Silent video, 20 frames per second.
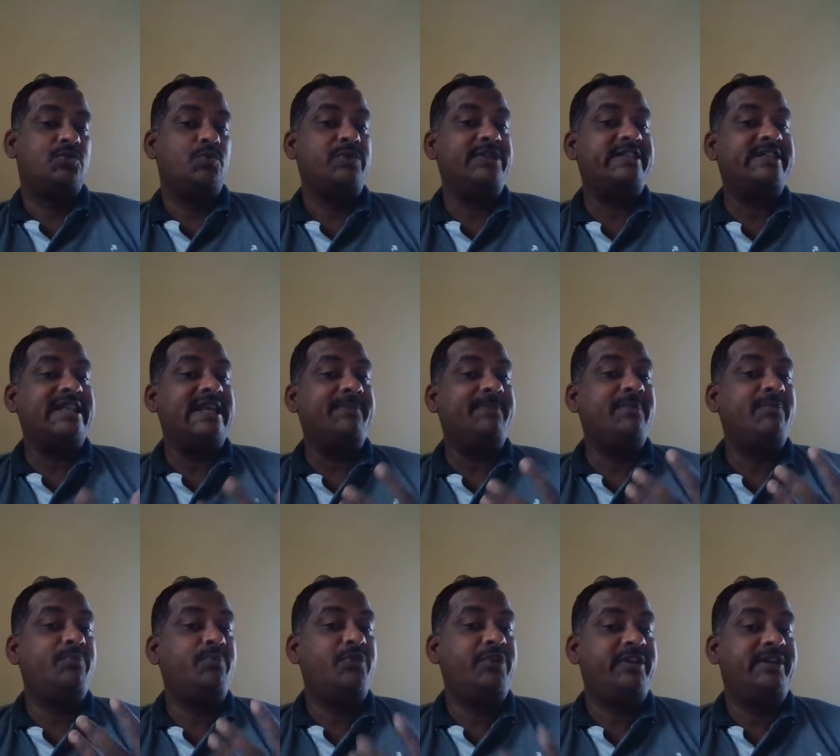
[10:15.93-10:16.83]
Which type
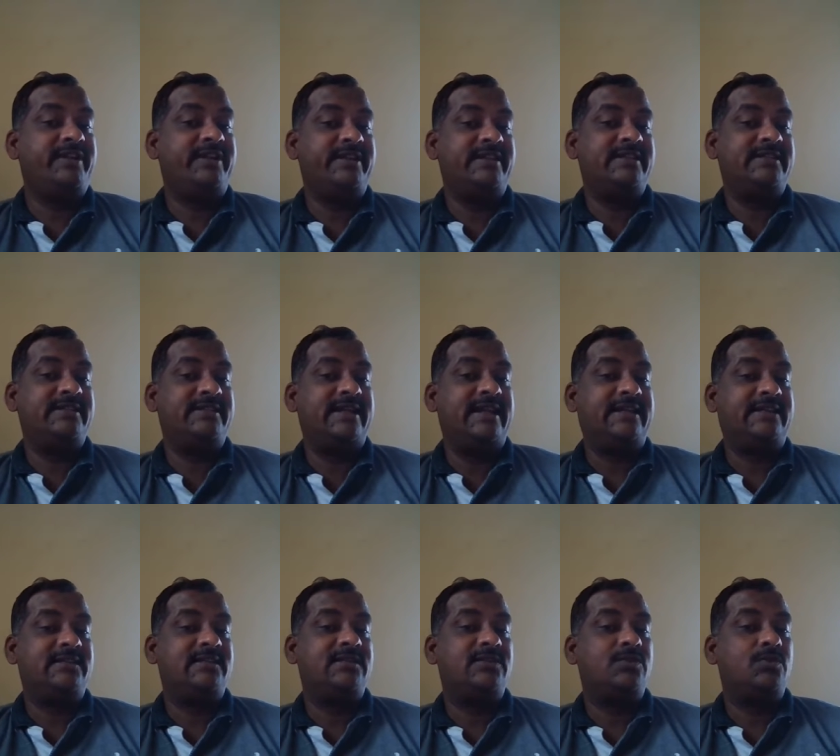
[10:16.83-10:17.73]
of poetry is that?
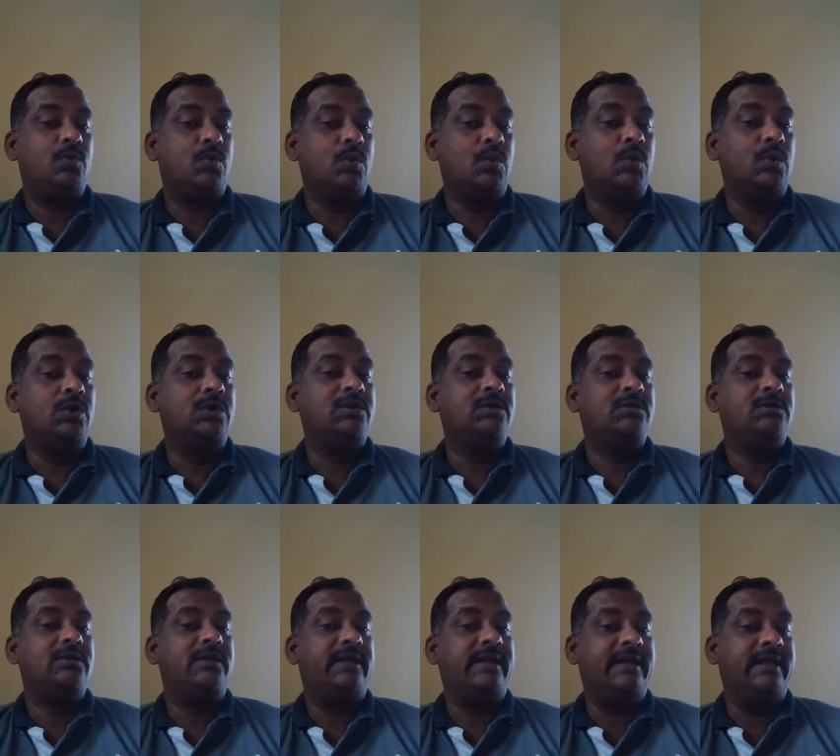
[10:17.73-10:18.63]
Ode,
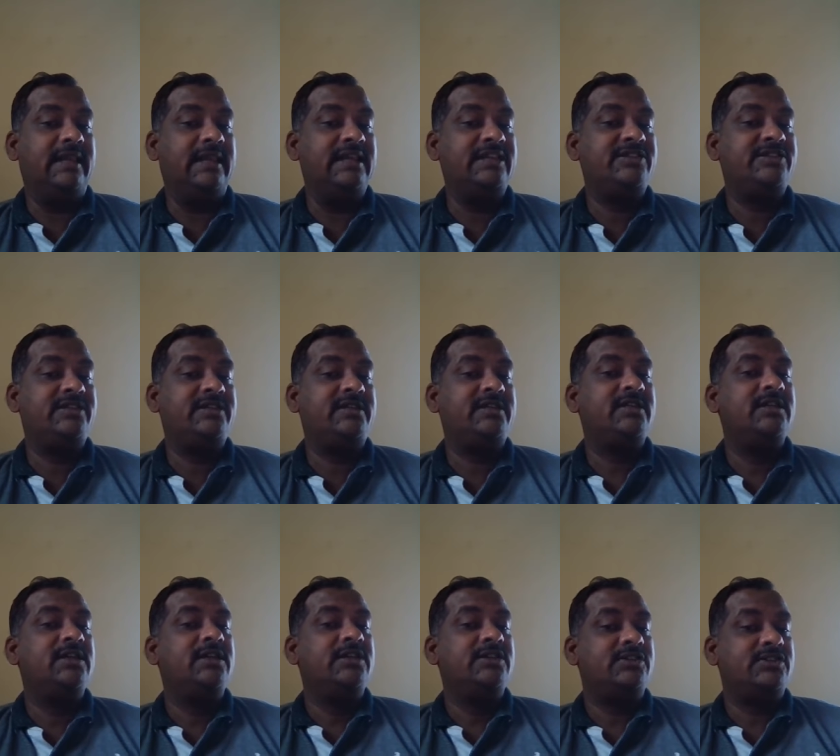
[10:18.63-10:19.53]
elegy,
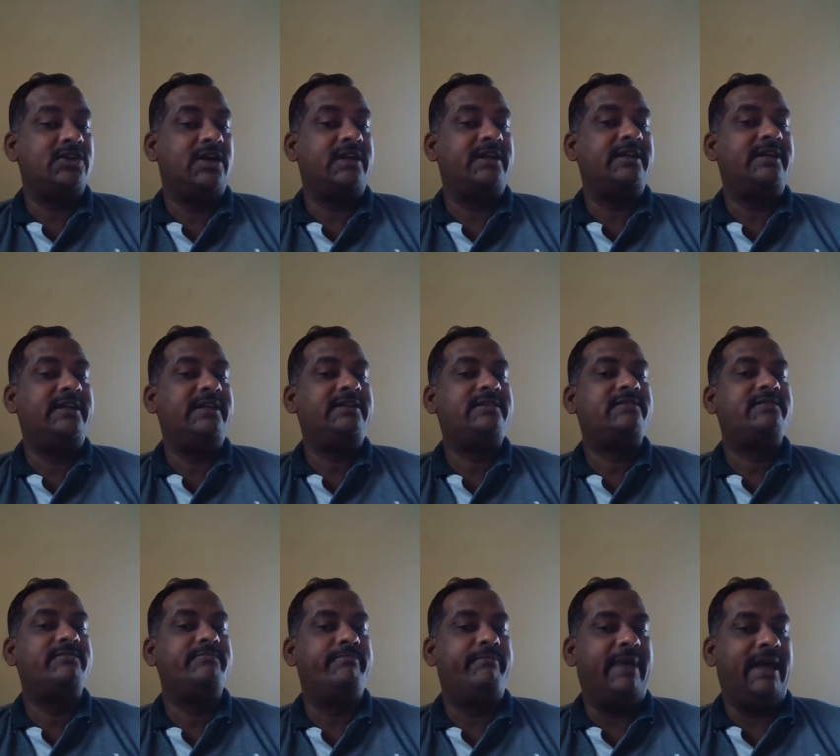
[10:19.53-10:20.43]
sonnet,
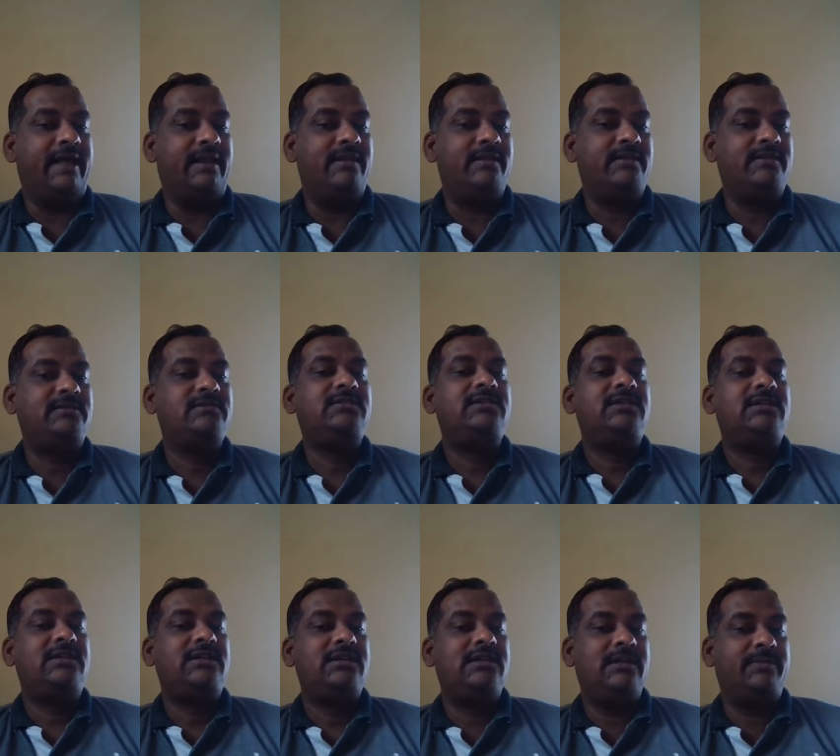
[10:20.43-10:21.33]
ballad,
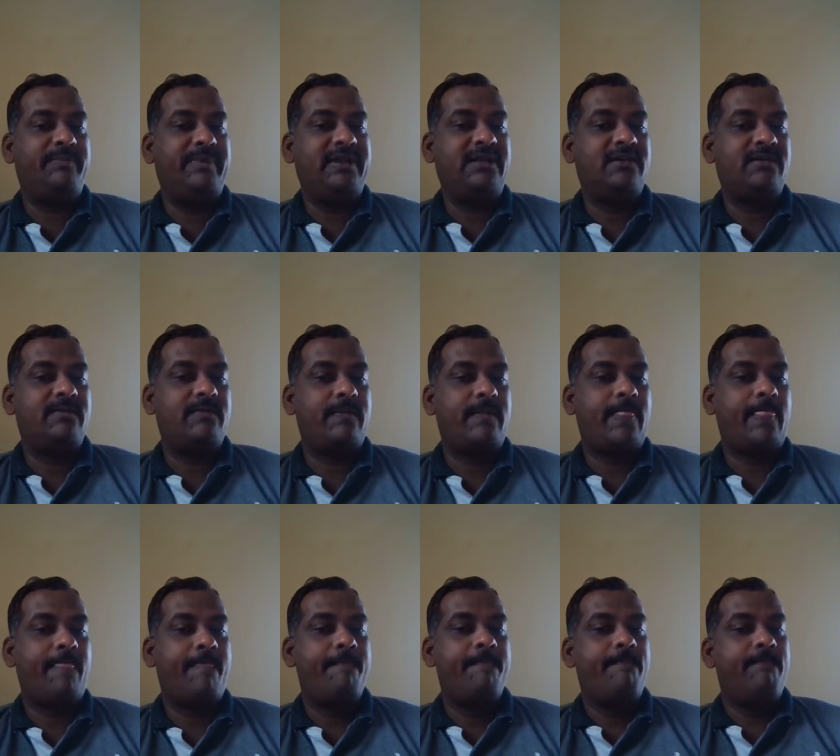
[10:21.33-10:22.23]
epic.
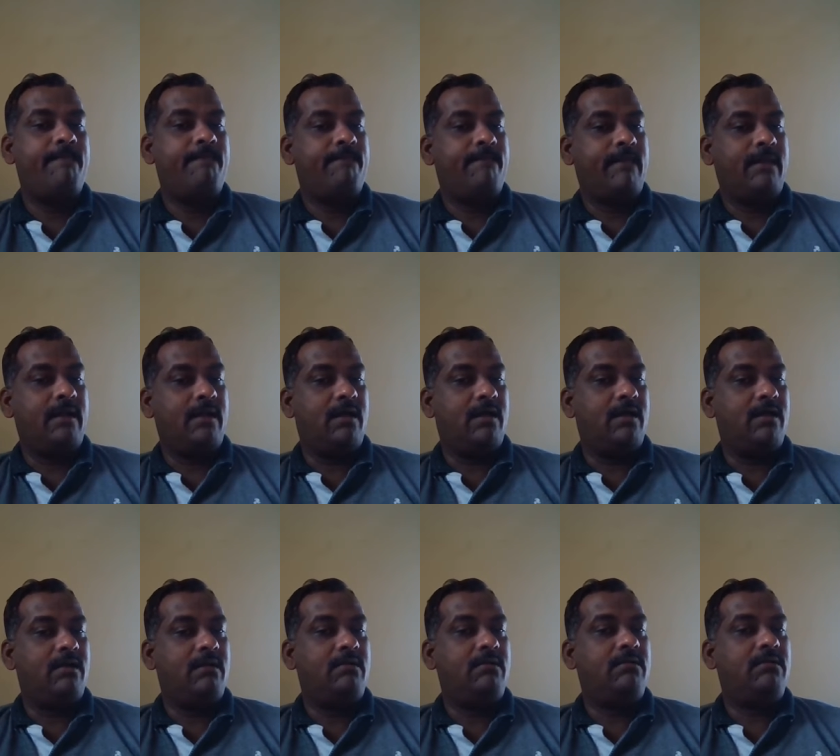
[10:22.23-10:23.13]

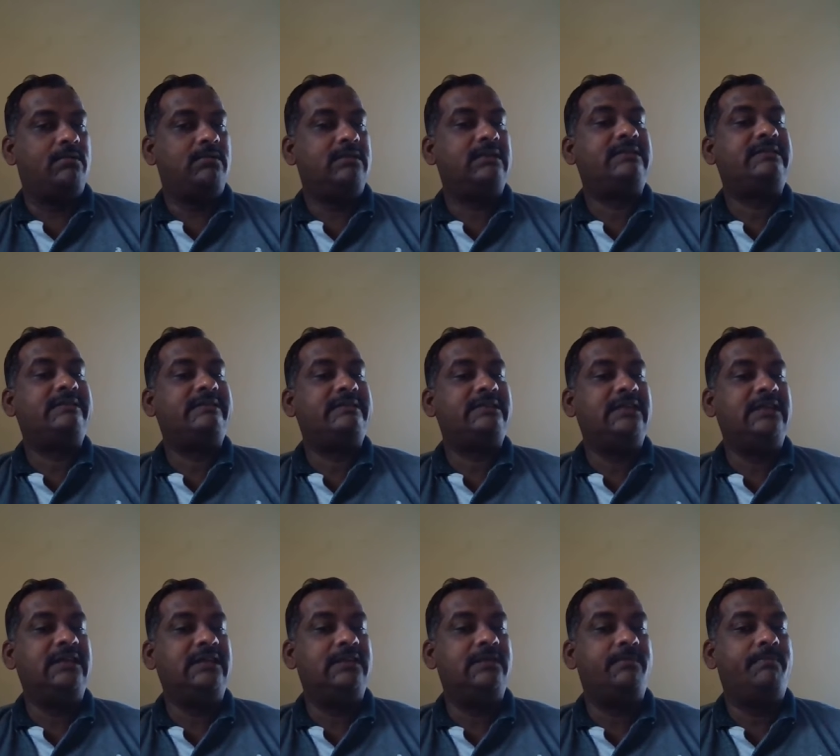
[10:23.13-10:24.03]
Uh, the
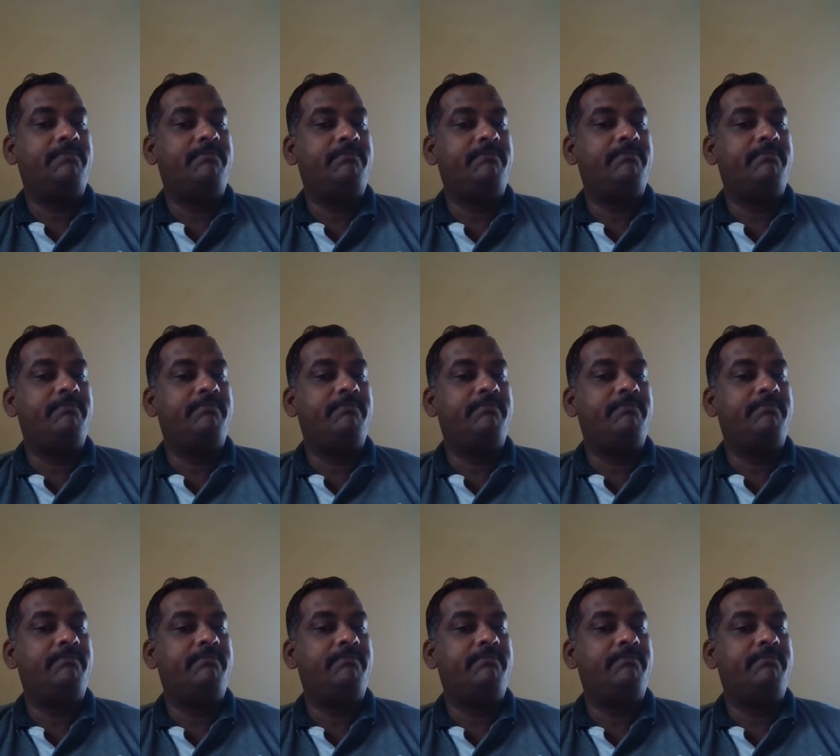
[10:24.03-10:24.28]
third